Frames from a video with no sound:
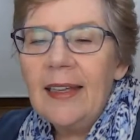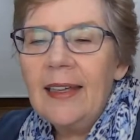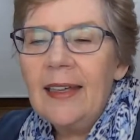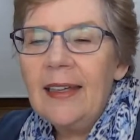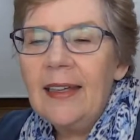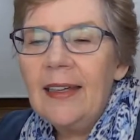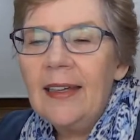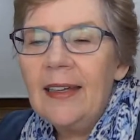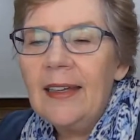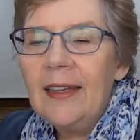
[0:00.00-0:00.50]

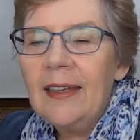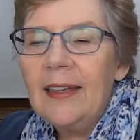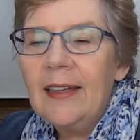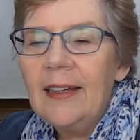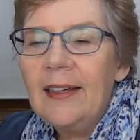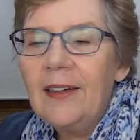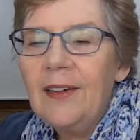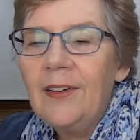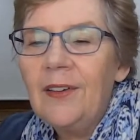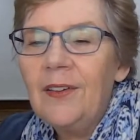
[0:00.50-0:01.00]
Yeah,
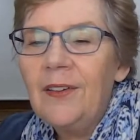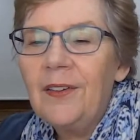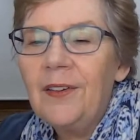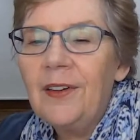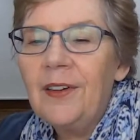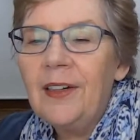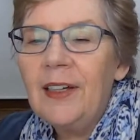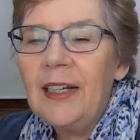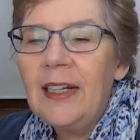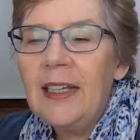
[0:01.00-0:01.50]

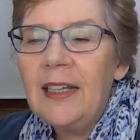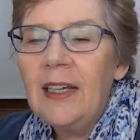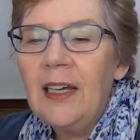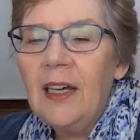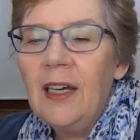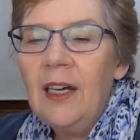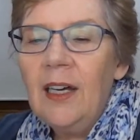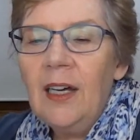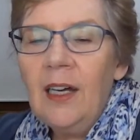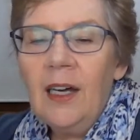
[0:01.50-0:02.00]
alrighty.
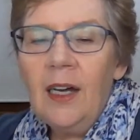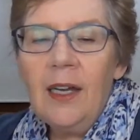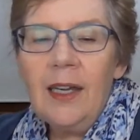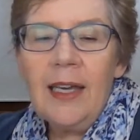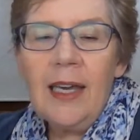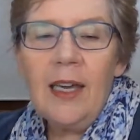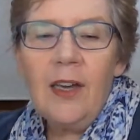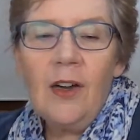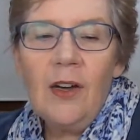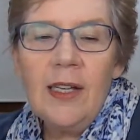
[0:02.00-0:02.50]

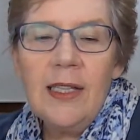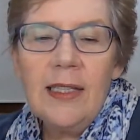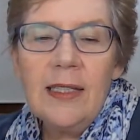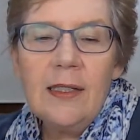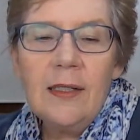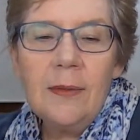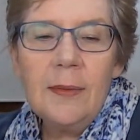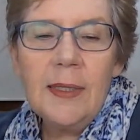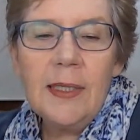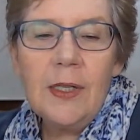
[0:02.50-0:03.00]
Okay,
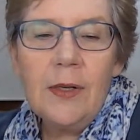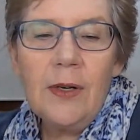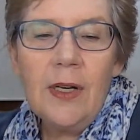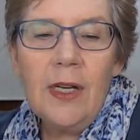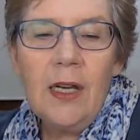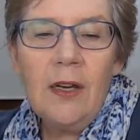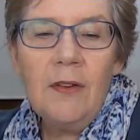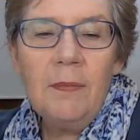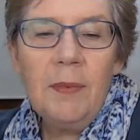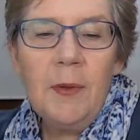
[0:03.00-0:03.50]
guys,
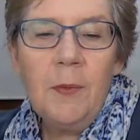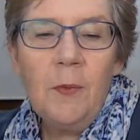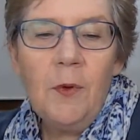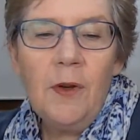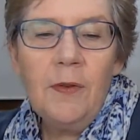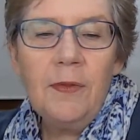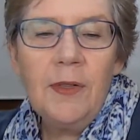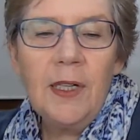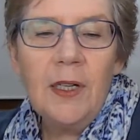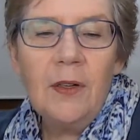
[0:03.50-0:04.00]
sorry, I've been
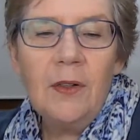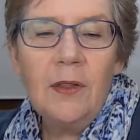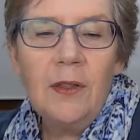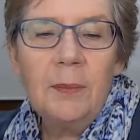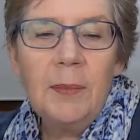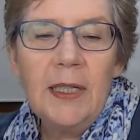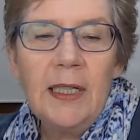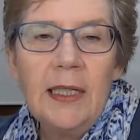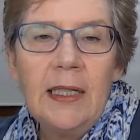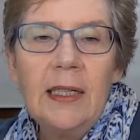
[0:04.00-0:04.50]
waffling on a
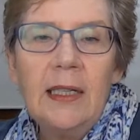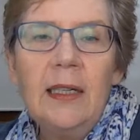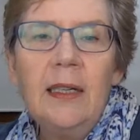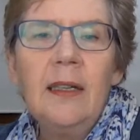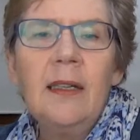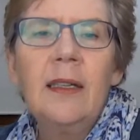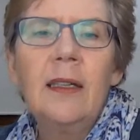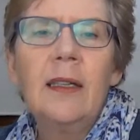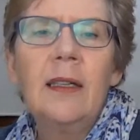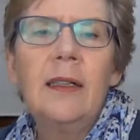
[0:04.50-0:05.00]
bit
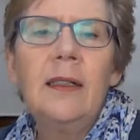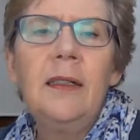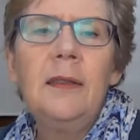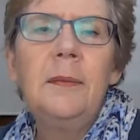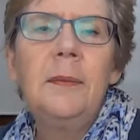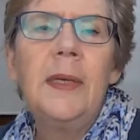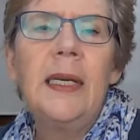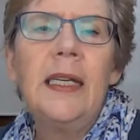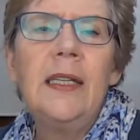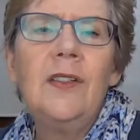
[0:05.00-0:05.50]
here. I
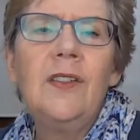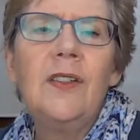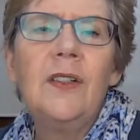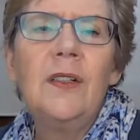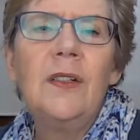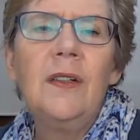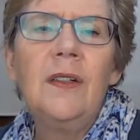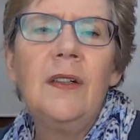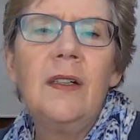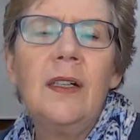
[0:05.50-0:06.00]
didn't mean
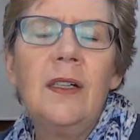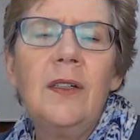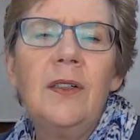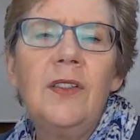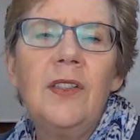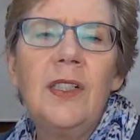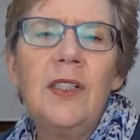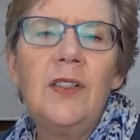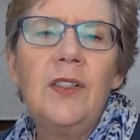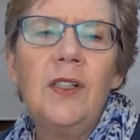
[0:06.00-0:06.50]
to, I
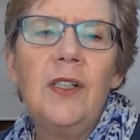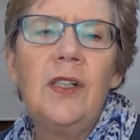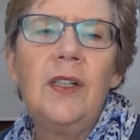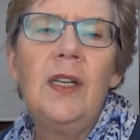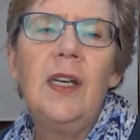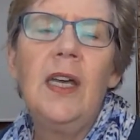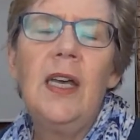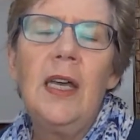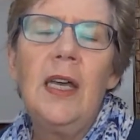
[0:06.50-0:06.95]
usually do.